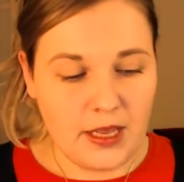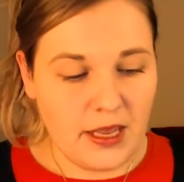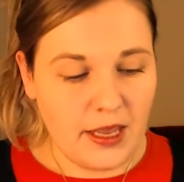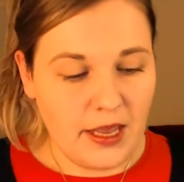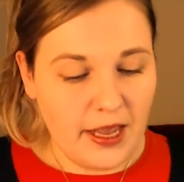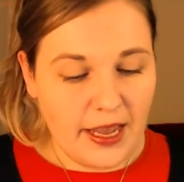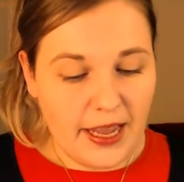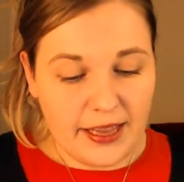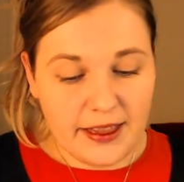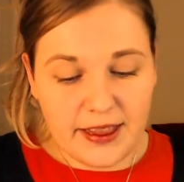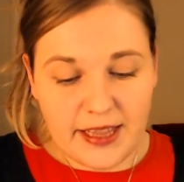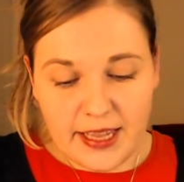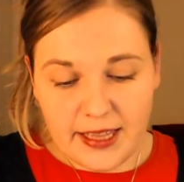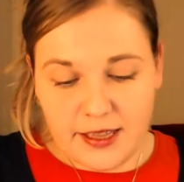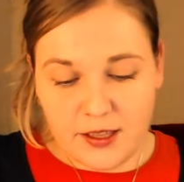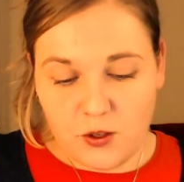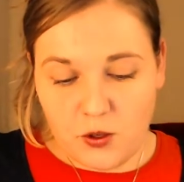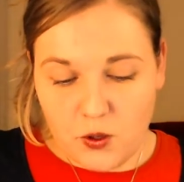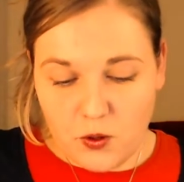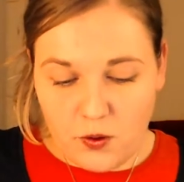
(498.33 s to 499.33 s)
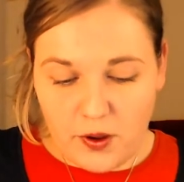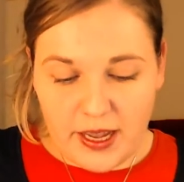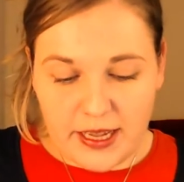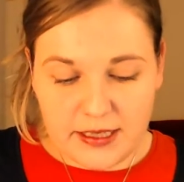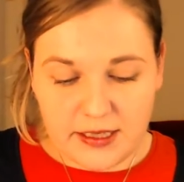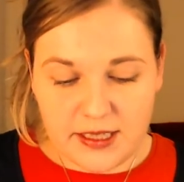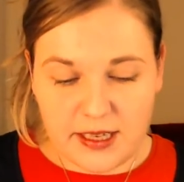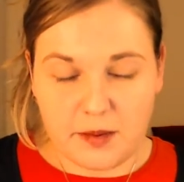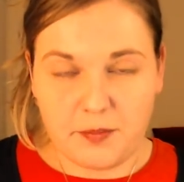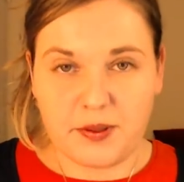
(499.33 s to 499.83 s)
And then you
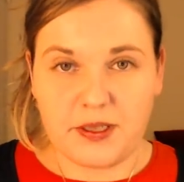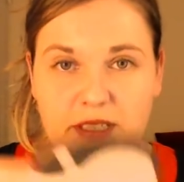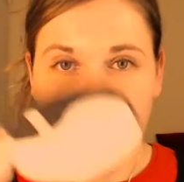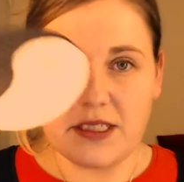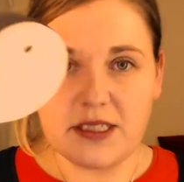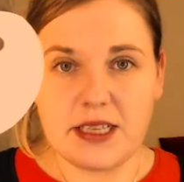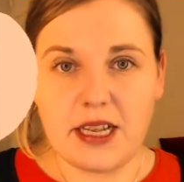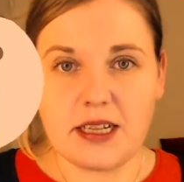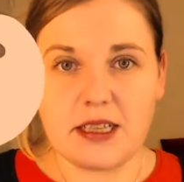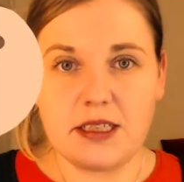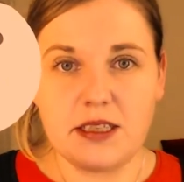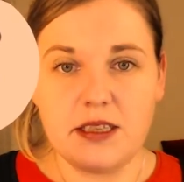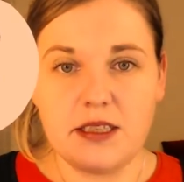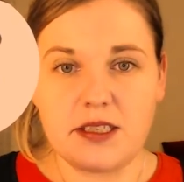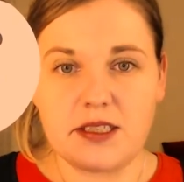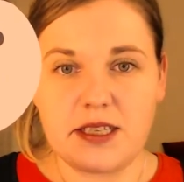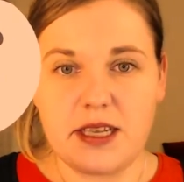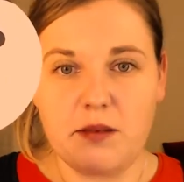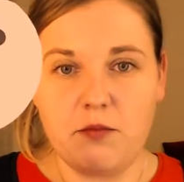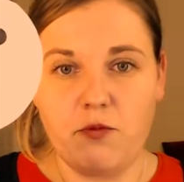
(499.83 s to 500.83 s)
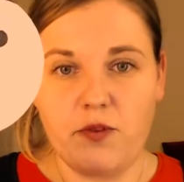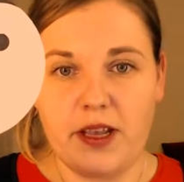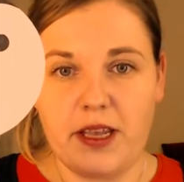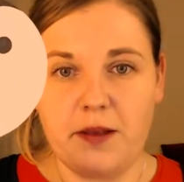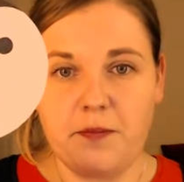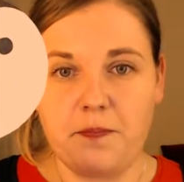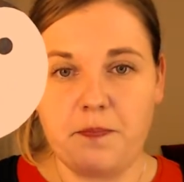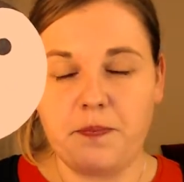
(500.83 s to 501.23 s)
end up in exactly the same way.